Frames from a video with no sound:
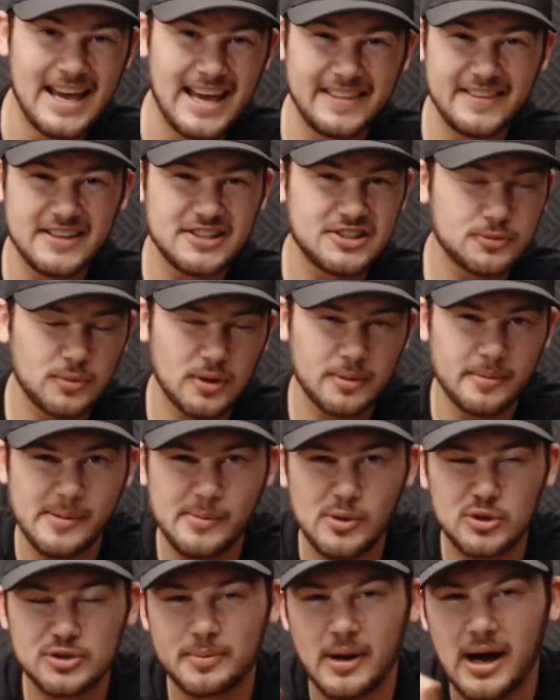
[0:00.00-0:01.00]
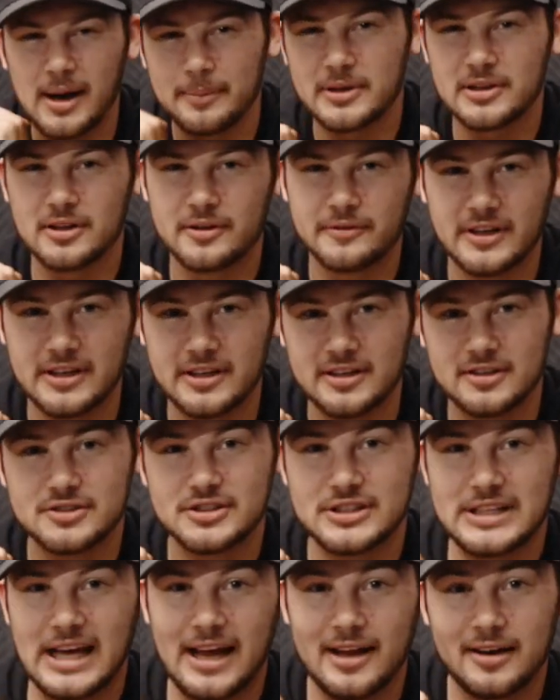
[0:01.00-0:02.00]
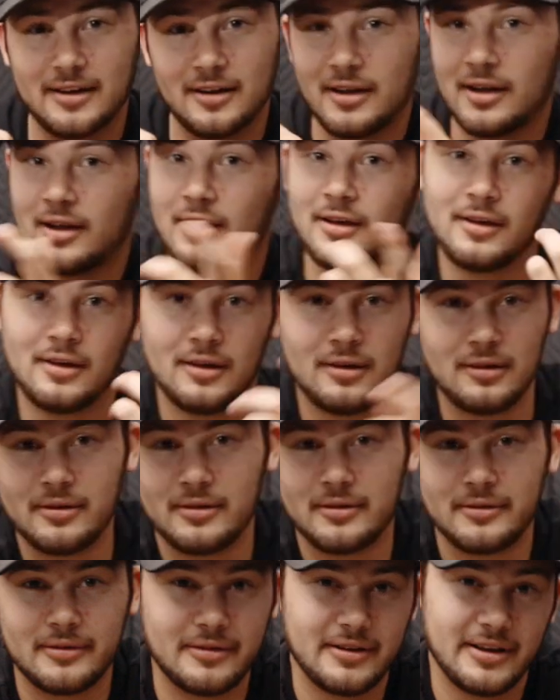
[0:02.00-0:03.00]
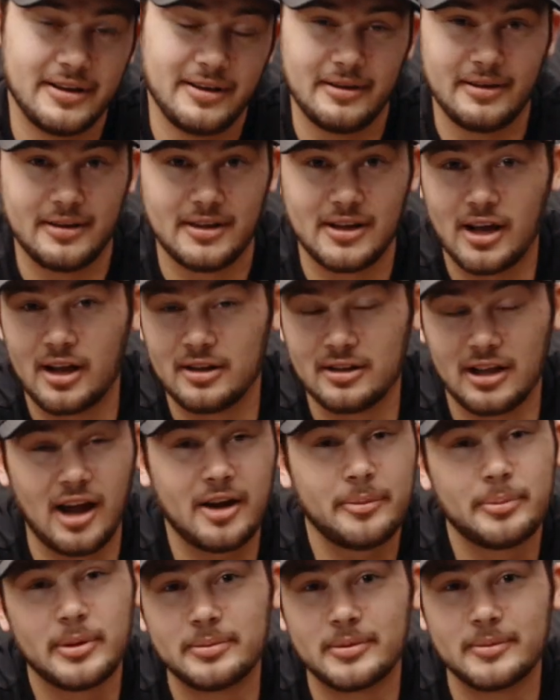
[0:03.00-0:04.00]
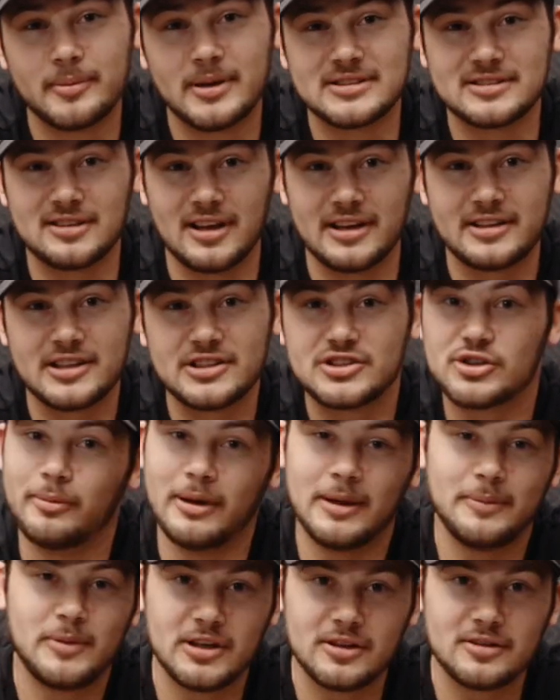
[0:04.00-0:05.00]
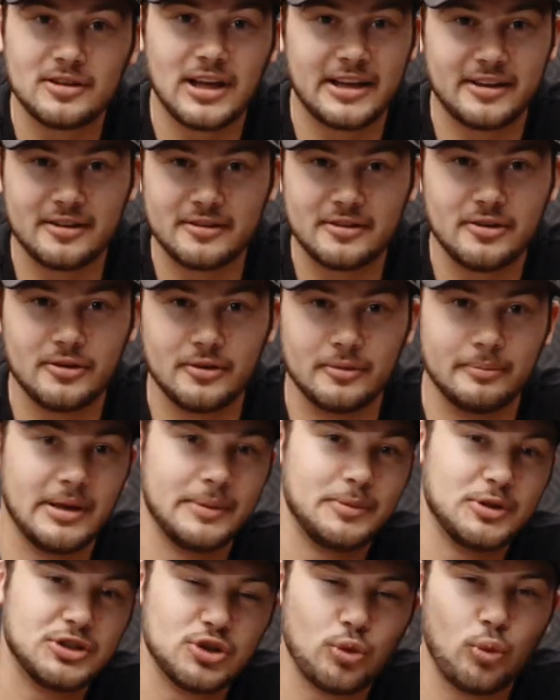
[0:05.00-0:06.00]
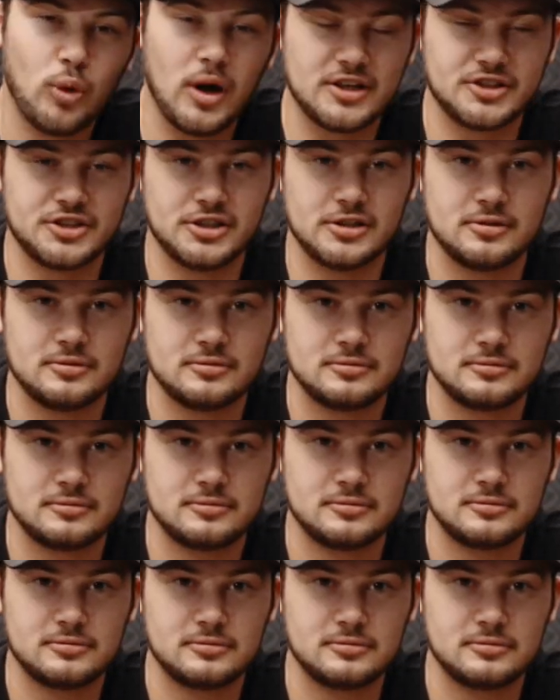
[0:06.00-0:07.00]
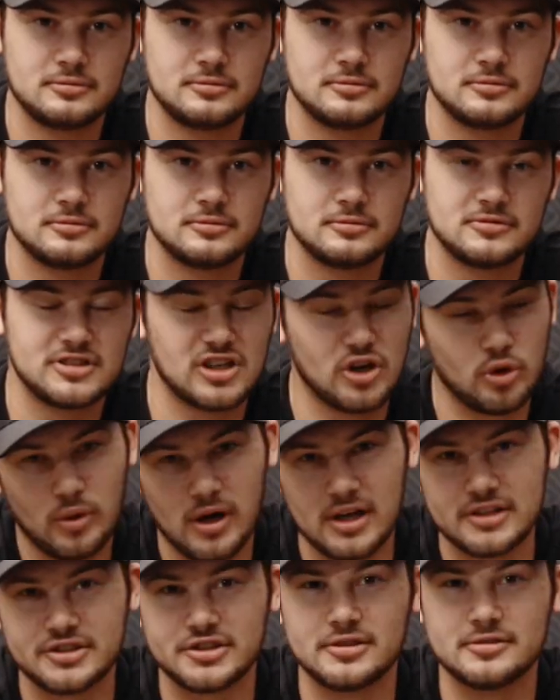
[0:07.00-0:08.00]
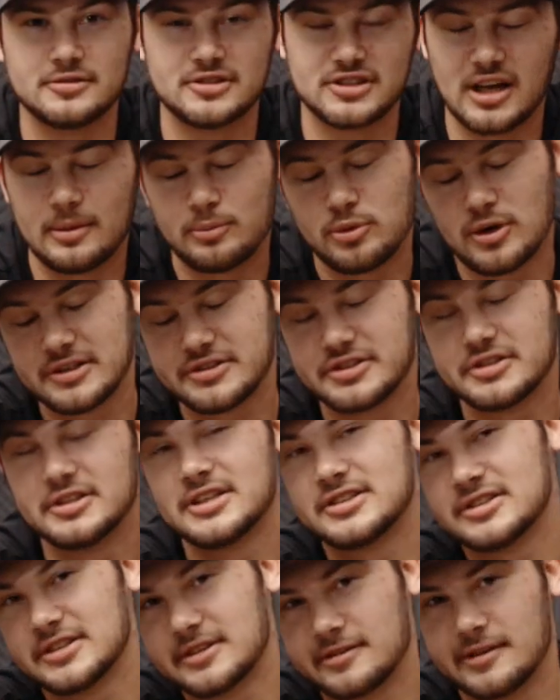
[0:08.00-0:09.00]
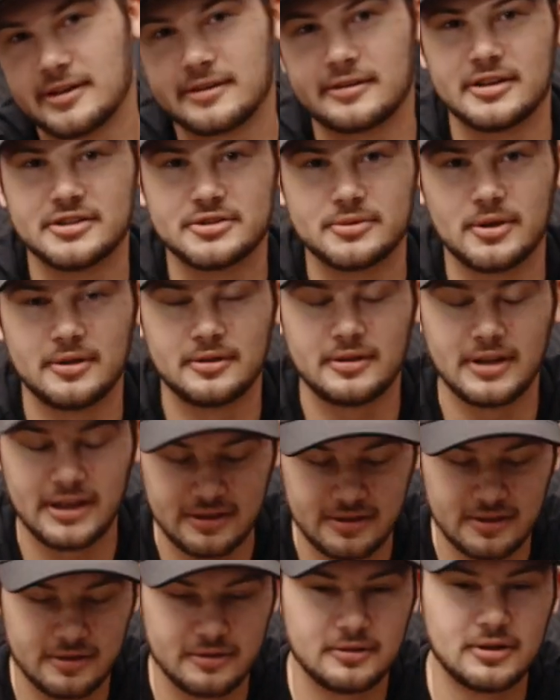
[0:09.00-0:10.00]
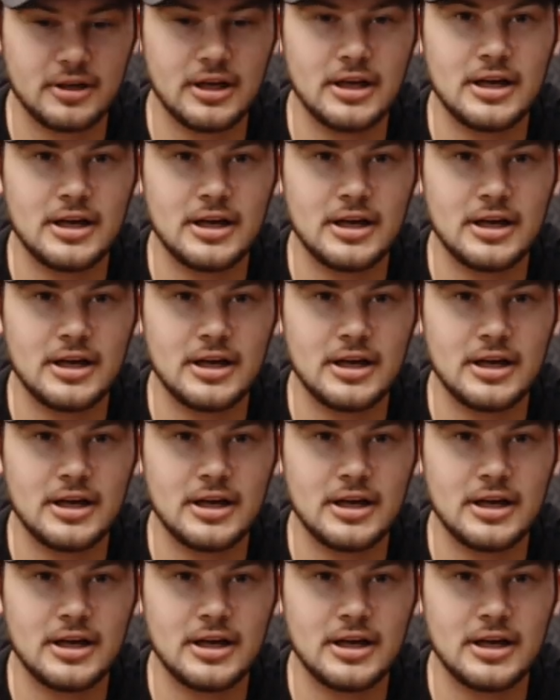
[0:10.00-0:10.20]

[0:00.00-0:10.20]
And this is one of my most popular videos that a lot of people must liked it. So maybe you'll like it too. Maybe you should watch it. Go watch it. Stop watching this and click this one. Thank you.